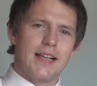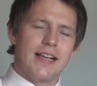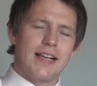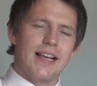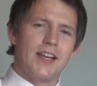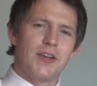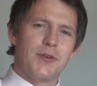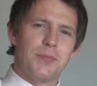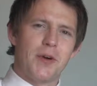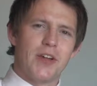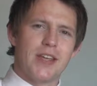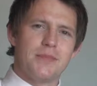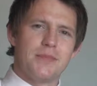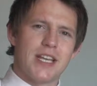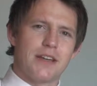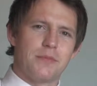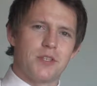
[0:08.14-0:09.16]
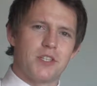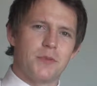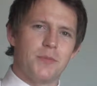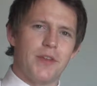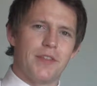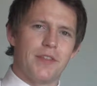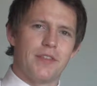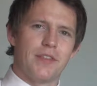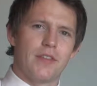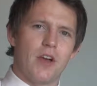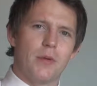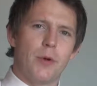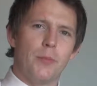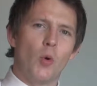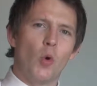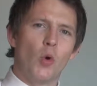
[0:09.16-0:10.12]
Hello, my name's Adam Smith.
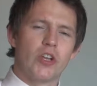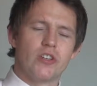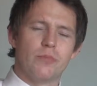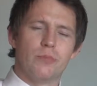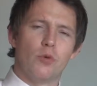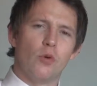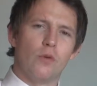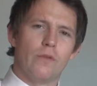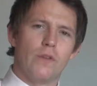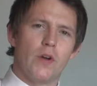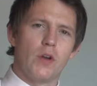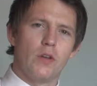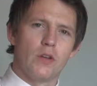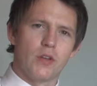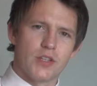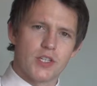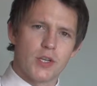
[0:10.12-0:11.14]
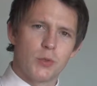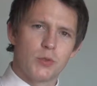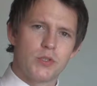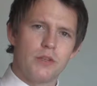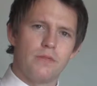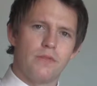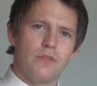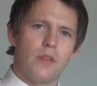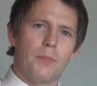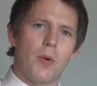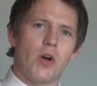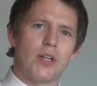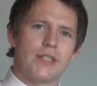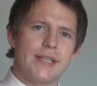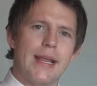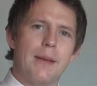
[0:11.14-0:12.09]
I'm a mortgage and portfolio consultant for the
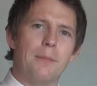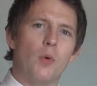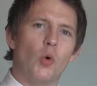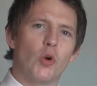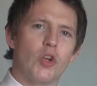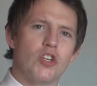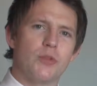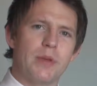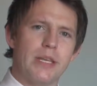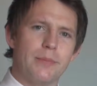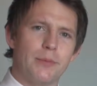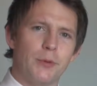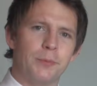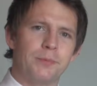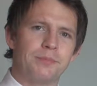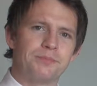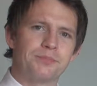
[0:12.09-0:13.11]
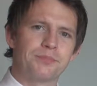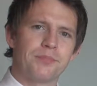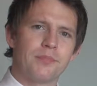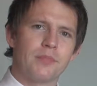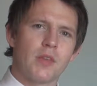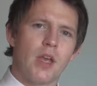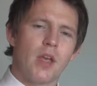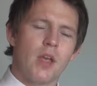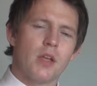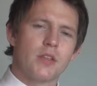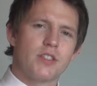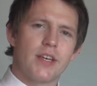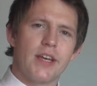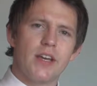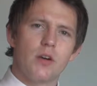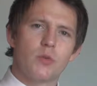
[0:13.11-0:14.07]
Let Mortgage People.
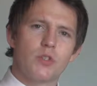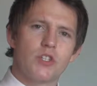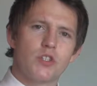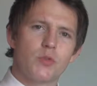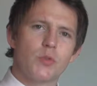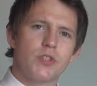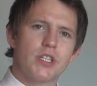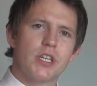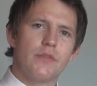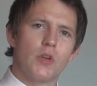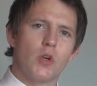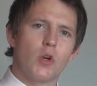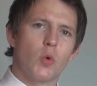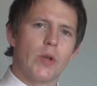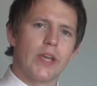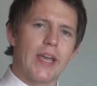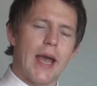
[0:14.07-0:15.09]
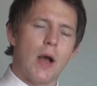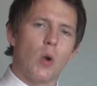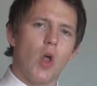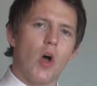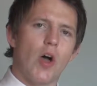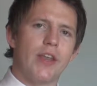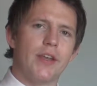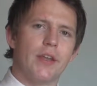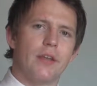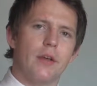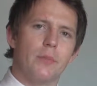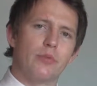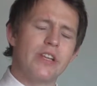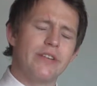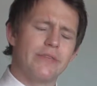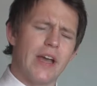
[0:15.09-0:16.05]
Today I just want to give you a quick outline, a
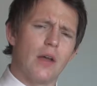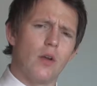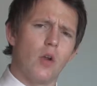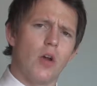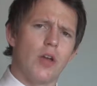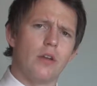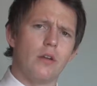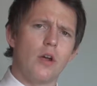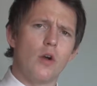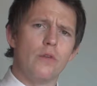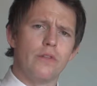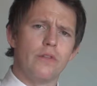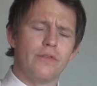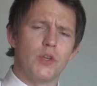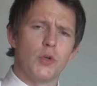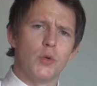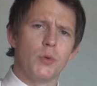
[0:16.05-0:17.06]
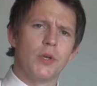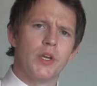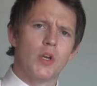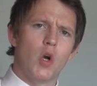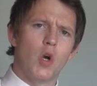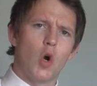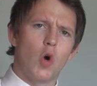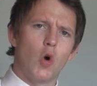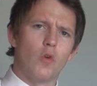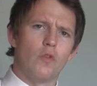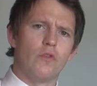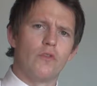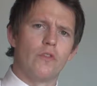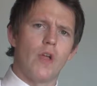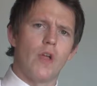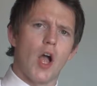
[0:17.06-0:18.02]
brief outline and overview
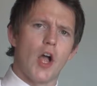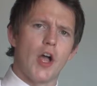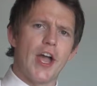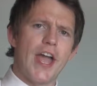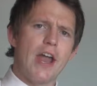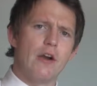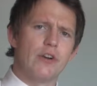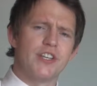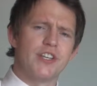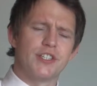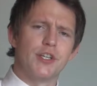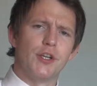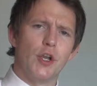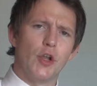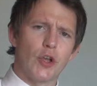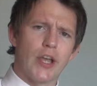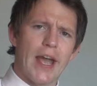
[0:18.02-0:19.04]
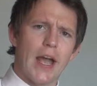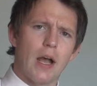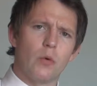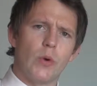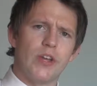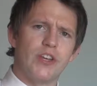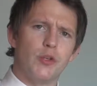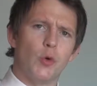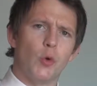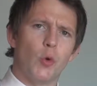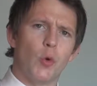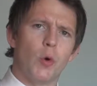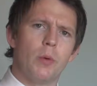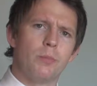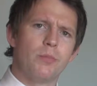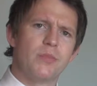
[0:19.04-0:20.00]
of areas to look at when
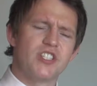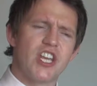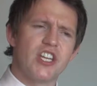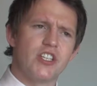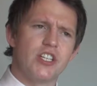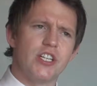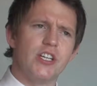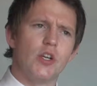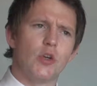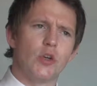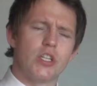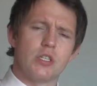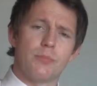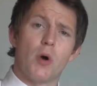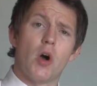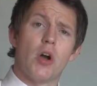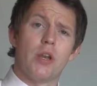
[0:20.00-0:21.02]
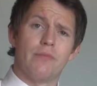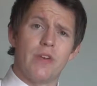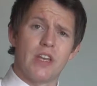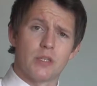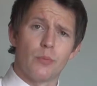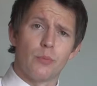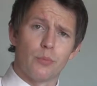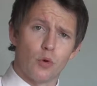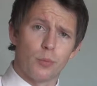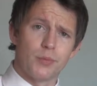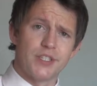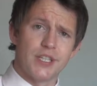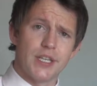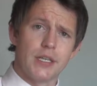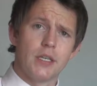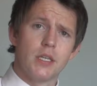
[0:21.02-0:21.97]
you're potentially looking to buy an investment
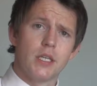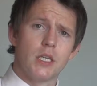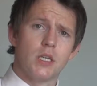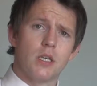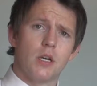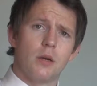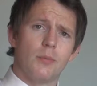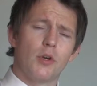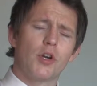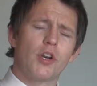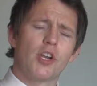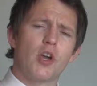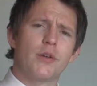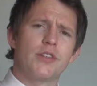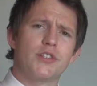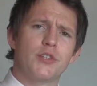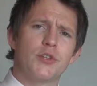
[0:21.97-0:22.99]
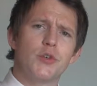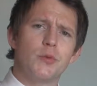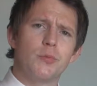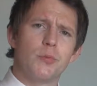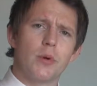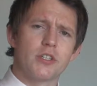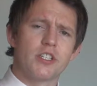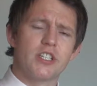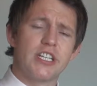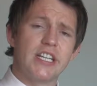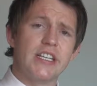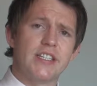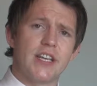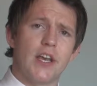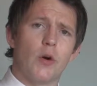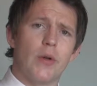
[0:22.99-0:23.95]
property. I'm not going to go into too much
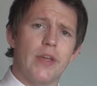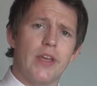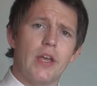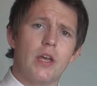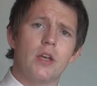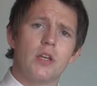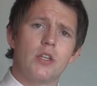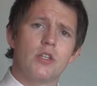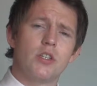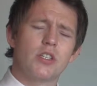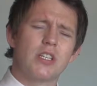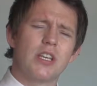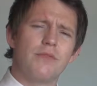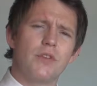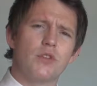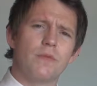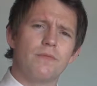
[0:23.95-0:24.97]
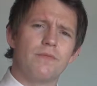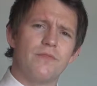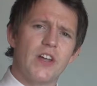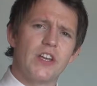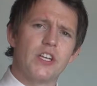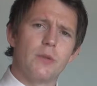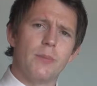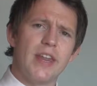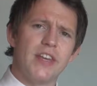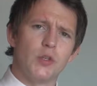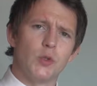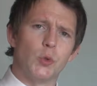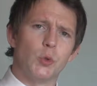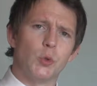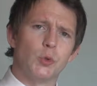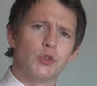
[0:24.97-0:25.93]
detail here, just give you some
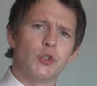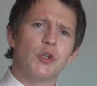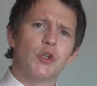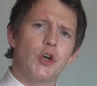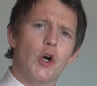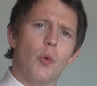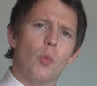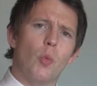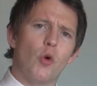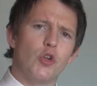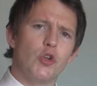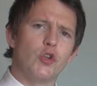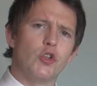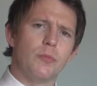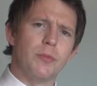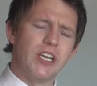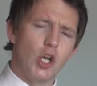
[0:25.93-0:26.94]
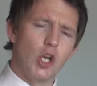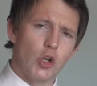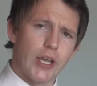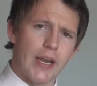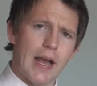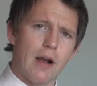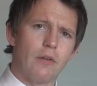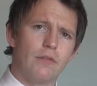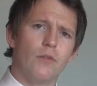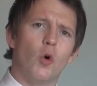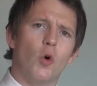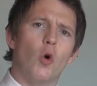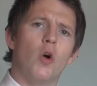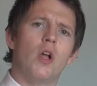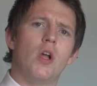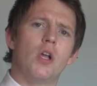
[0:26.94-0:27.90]
fundamentals on what you should be looking out
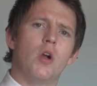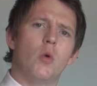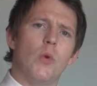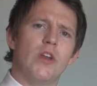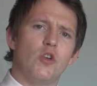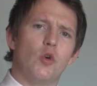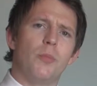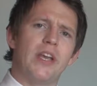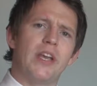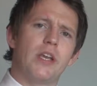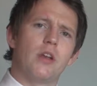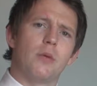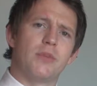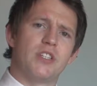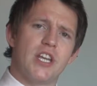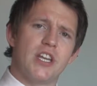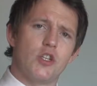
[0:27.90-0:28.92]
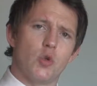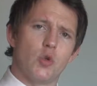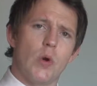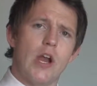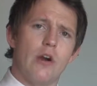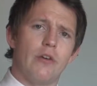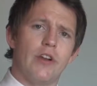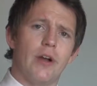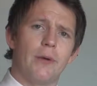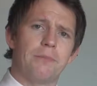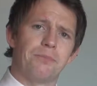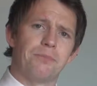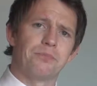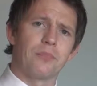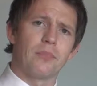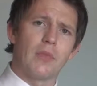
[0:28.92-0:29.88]
for when you're picking a potential area
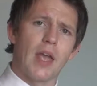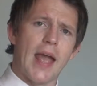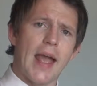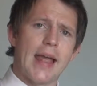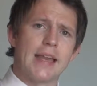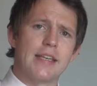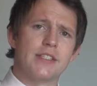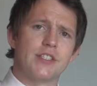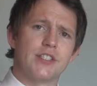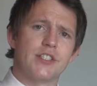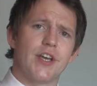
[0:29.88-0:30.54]
and